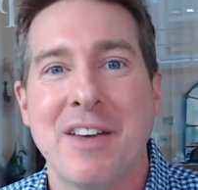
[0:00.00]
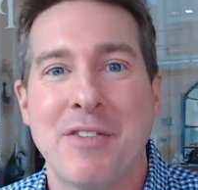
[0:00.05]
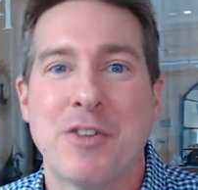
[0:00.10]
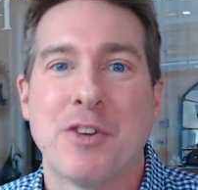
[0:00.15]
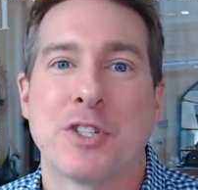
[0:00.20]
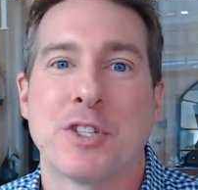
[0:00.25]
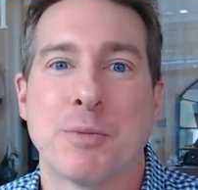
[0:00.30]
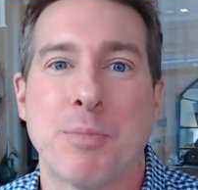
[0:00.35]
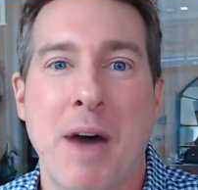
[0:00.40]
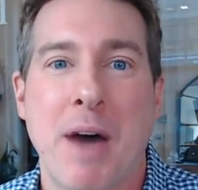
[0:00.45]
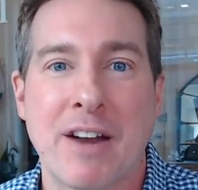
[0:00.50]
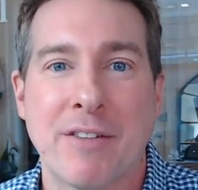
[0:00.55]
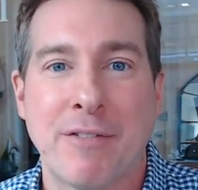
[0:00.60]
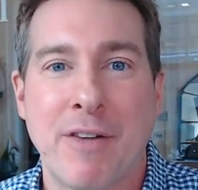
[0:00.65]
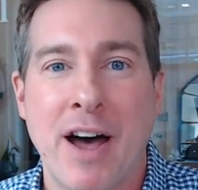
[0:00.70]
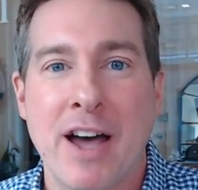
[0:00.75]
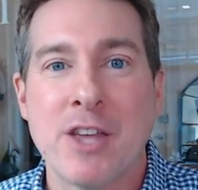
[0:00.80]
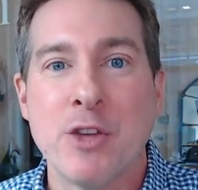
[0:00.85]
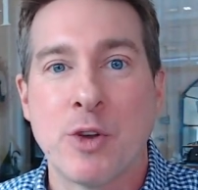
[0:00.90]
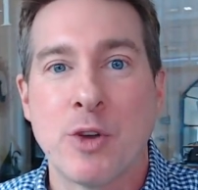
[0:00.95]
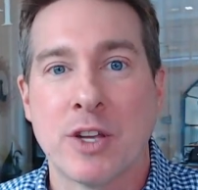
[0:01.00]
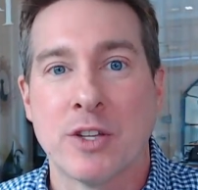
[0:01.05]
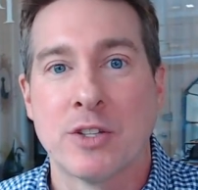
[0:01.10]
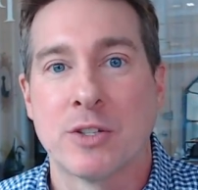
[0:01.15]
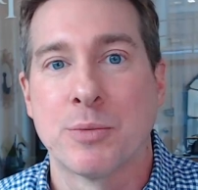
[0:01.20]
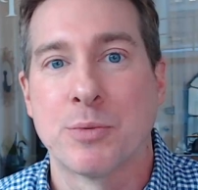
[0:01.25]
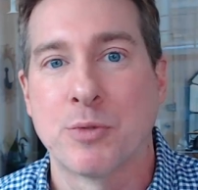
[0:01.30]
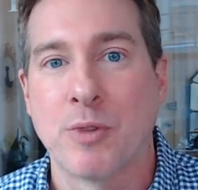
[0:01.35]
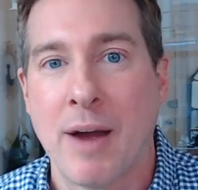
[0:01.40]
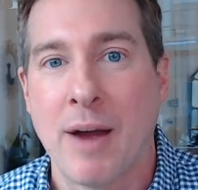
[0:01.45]
If it's on Spotify, you can
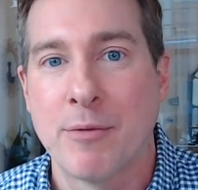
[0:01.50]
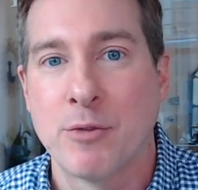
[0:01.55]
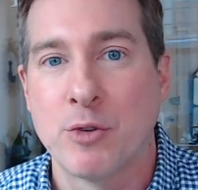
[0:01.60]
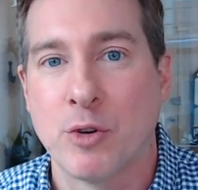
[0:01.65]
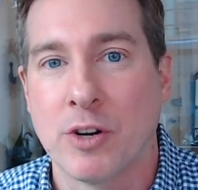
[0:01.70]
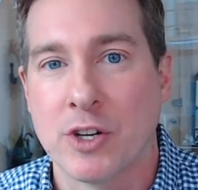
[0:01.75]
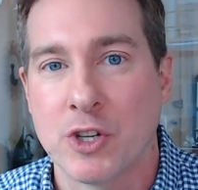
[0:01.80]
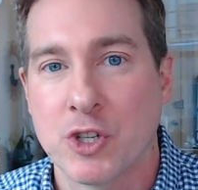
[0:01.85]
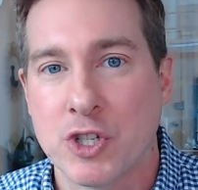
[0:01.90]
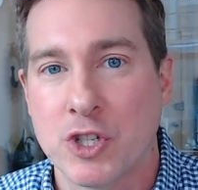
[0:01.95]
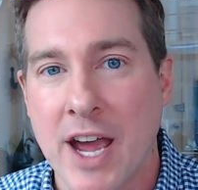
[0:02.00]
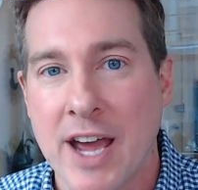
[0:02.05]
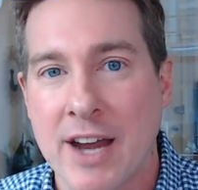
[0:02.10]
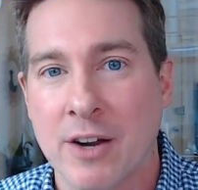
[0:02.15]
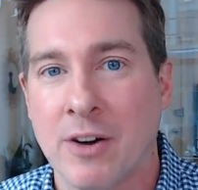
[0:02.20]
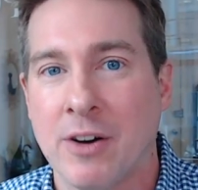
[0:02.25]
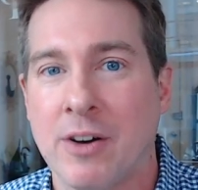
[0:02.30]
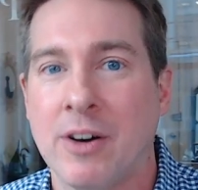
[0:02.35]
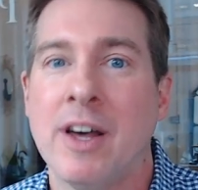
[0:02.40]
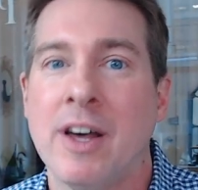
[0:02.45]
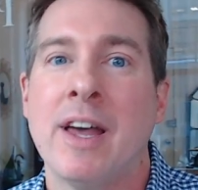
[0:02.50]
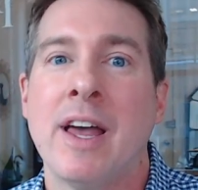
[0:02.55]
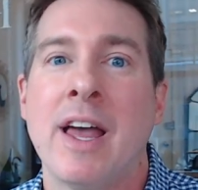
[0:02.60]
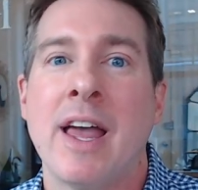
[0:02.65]
subscribe to our channel.